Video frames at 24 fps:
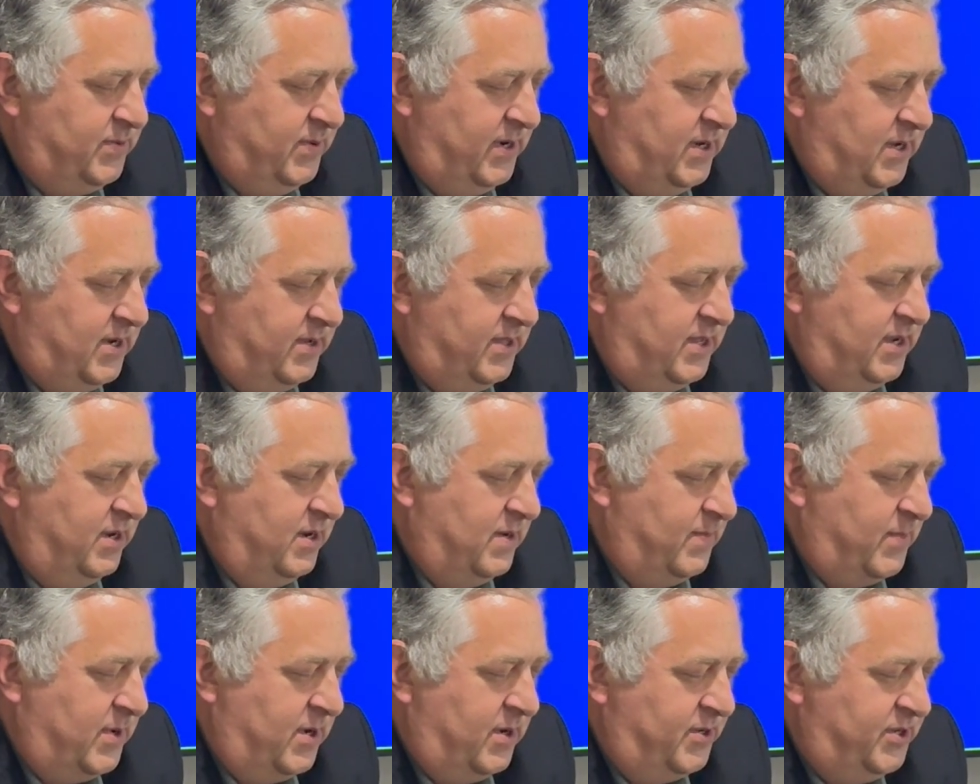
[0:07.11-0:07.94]
We know that
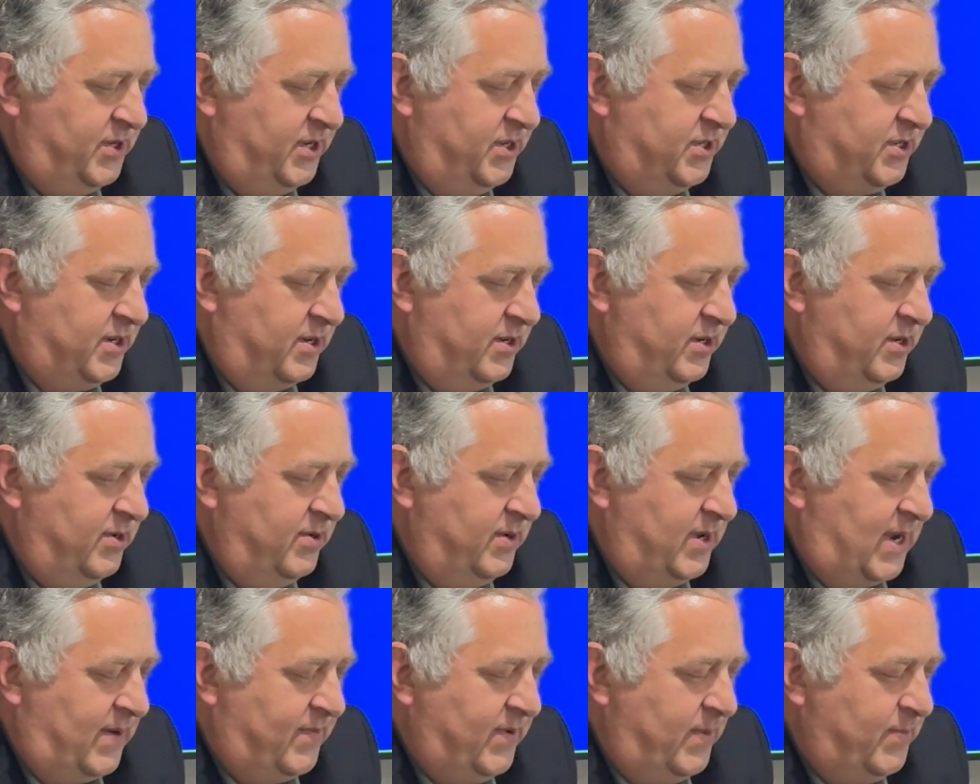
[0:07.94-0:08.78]
your mercies are new
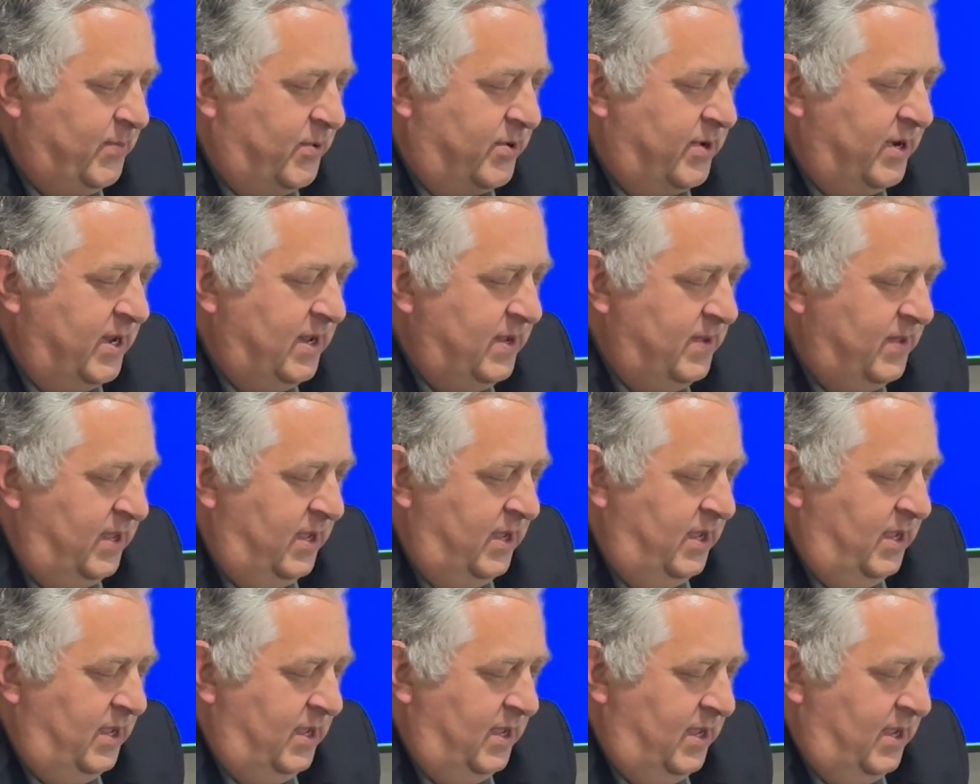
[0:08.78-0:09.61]
every morning,
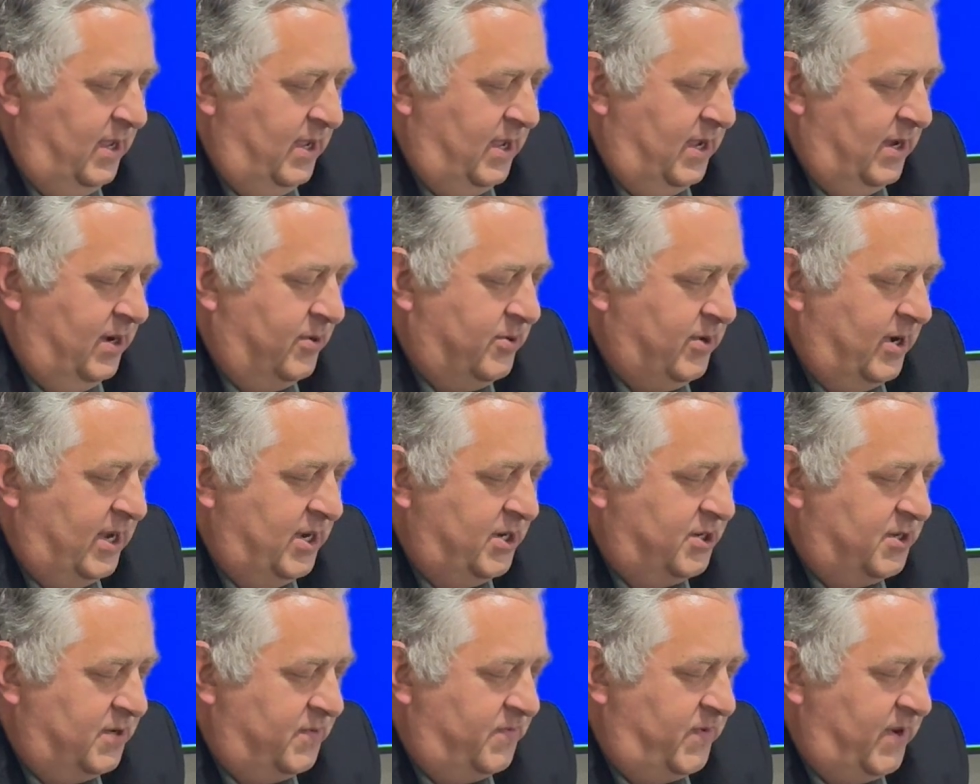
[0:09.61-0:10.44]
and great
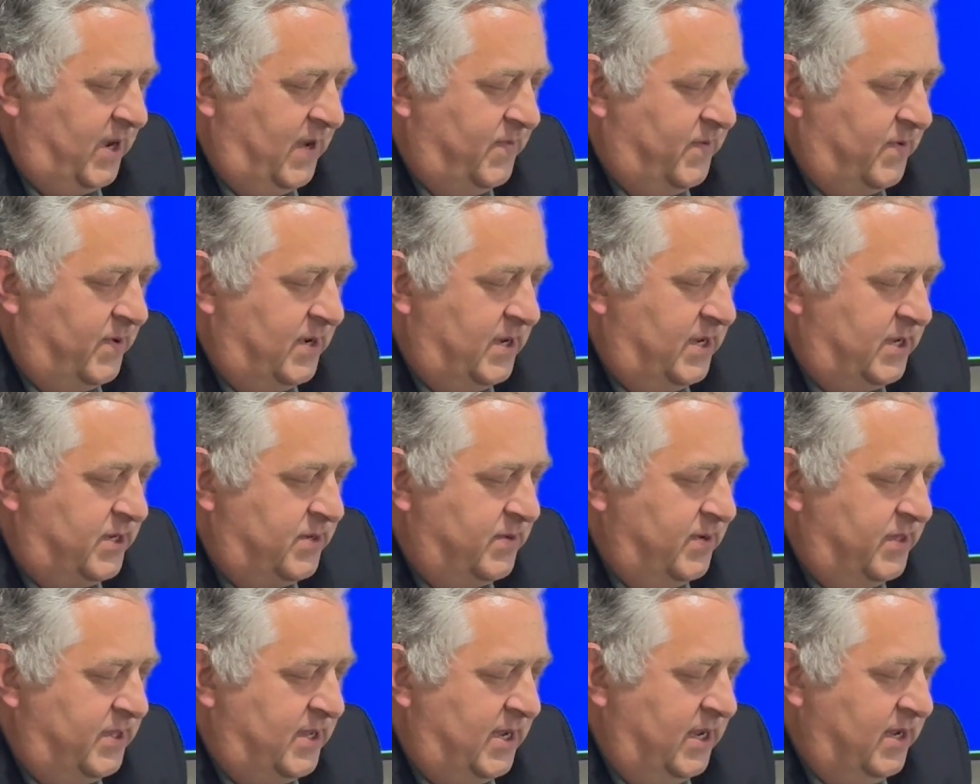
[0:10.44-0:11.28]
is your faithfulness.
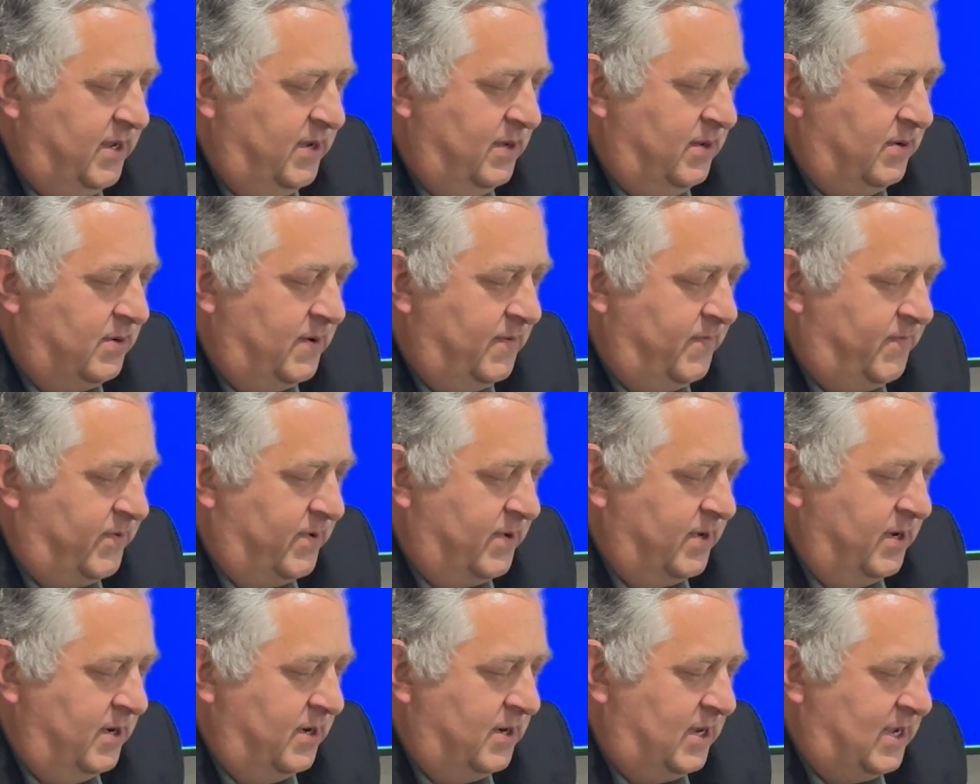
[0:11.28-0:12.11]
We thank you, Lord,
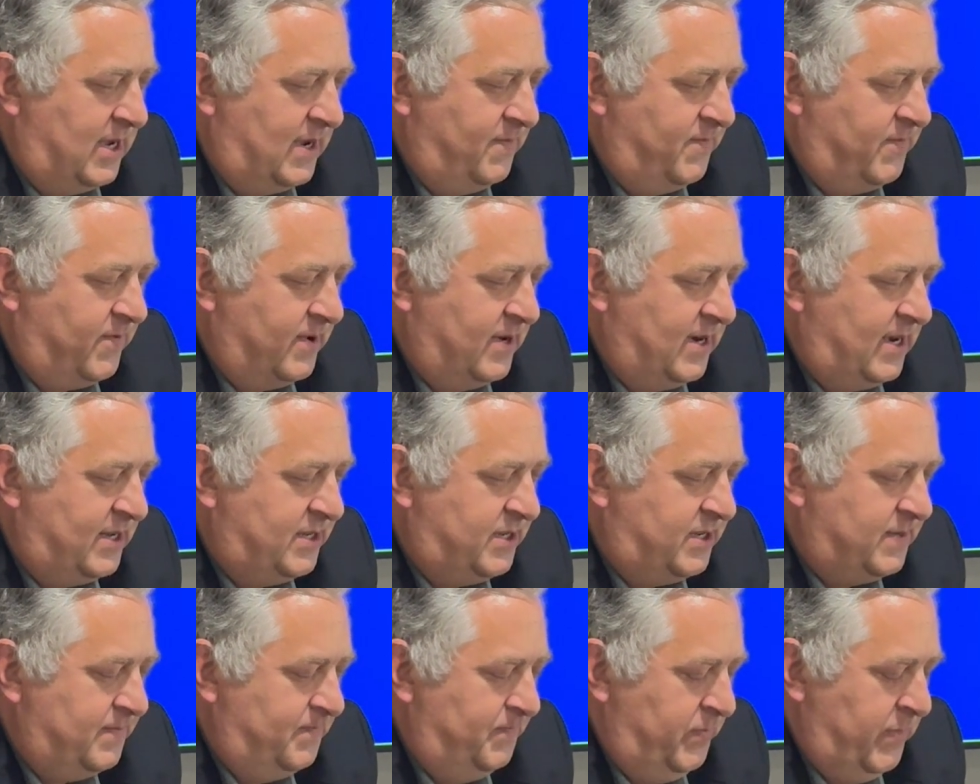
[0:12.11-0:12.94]
for your love for
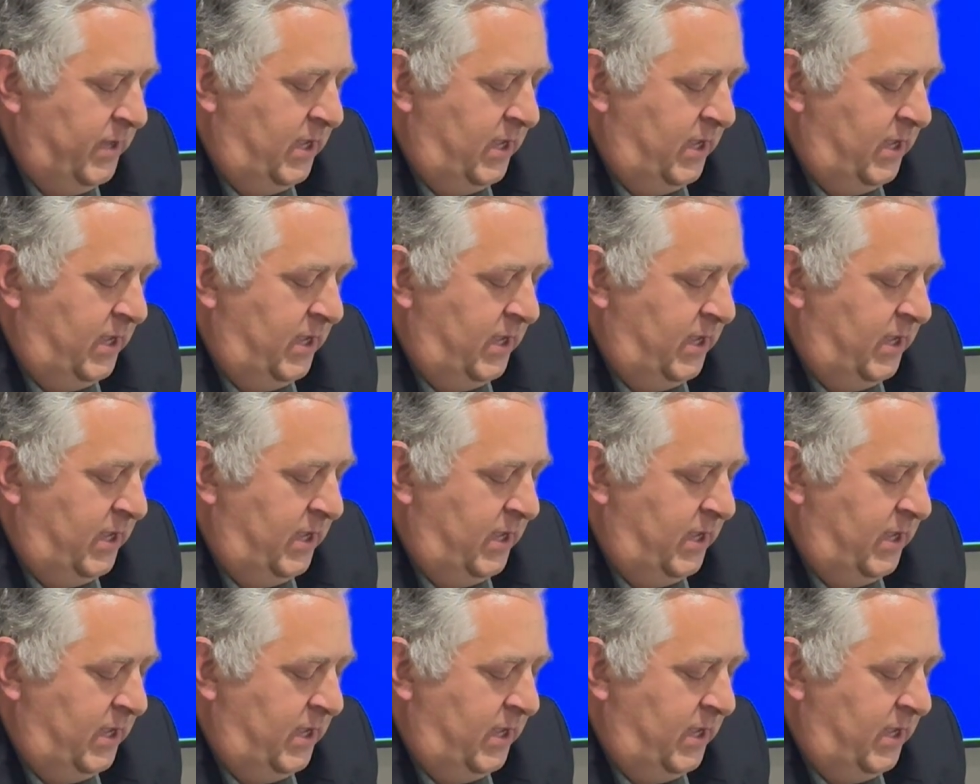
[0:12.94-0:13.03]
us.